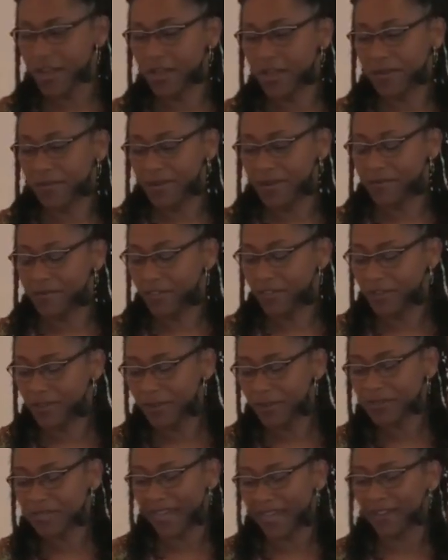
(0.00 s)
Todd knows
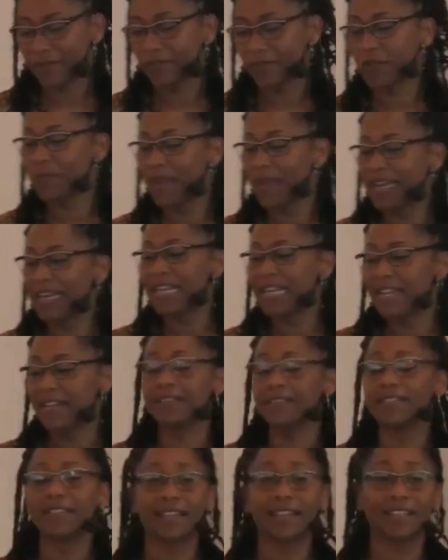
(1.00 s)
that. For many years,
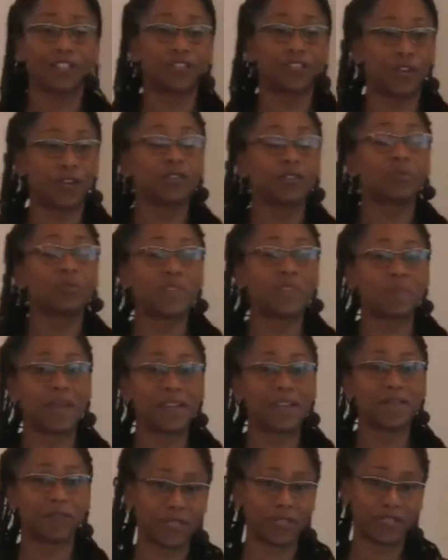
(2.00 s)
I struggled with my
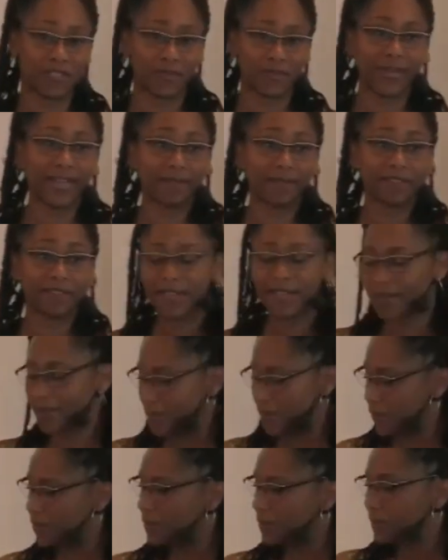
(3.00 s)
voice, though I have to tell
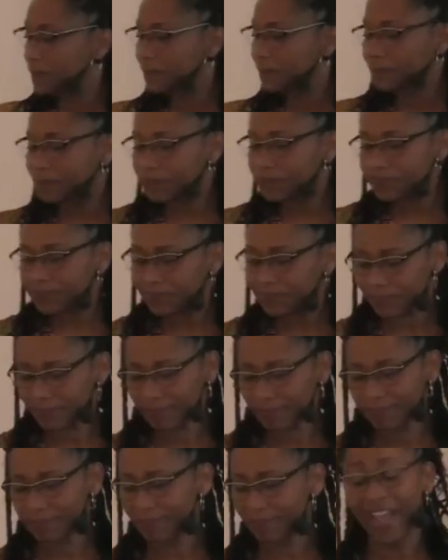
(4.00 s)
you.
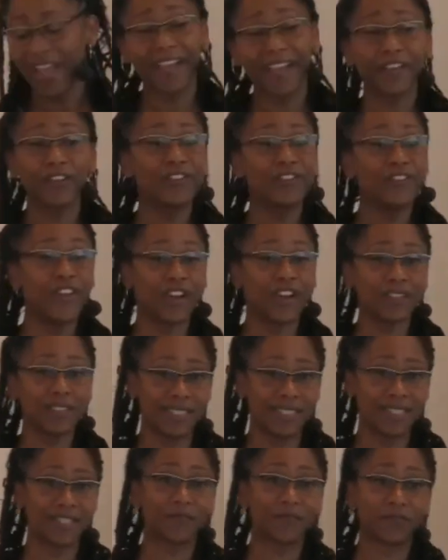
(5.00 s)
I could not sing
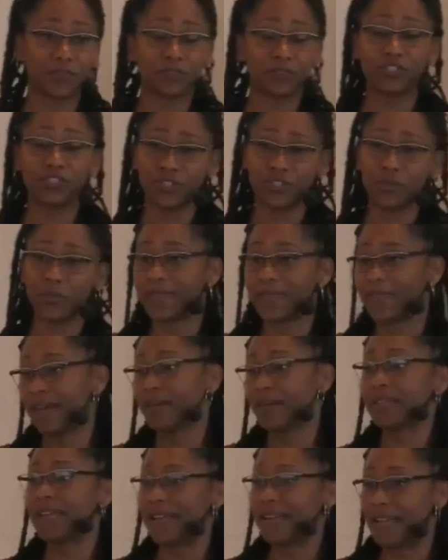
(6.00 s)
a full show without
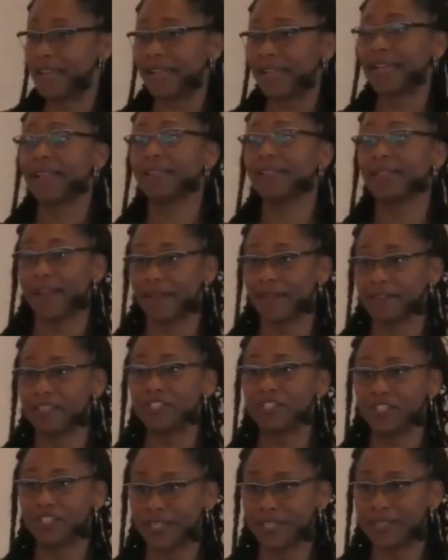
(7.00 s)
getting
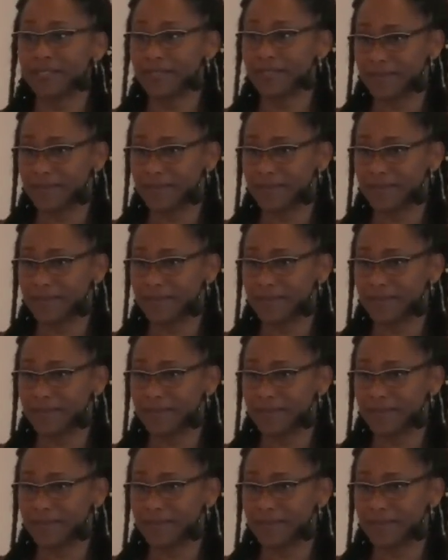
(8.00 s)
laryngitis